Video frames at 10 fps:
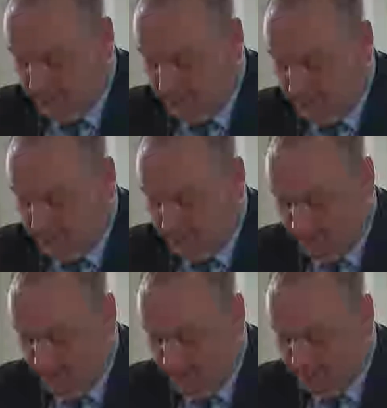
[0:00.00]
during that
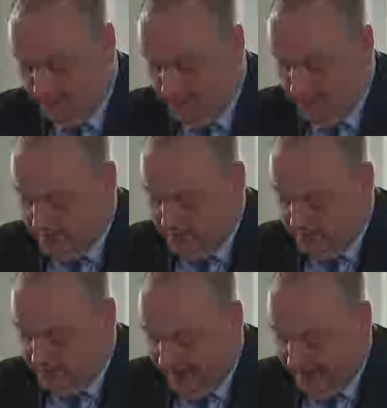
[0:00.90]
time.
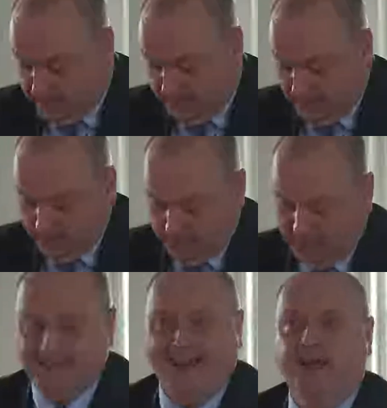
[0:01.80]
This tactic of
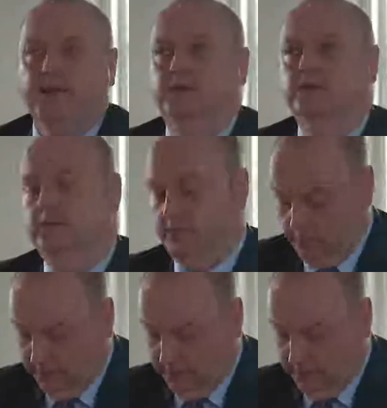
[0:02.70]
attacking liberal